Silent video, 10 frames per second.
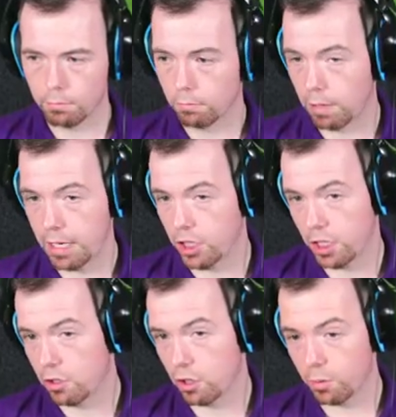Reggie
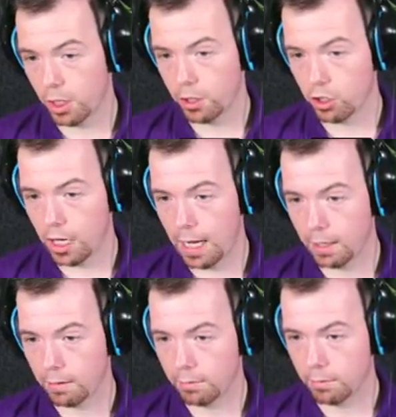just put it in the chat.
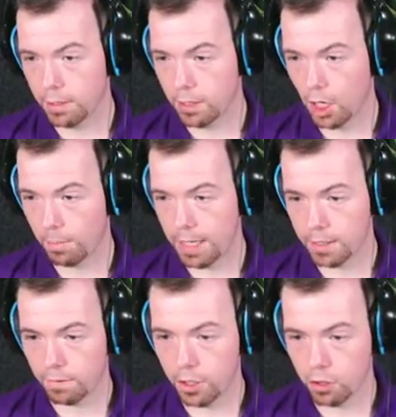It's Koba's
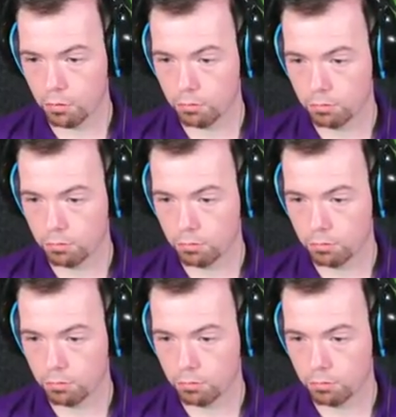official.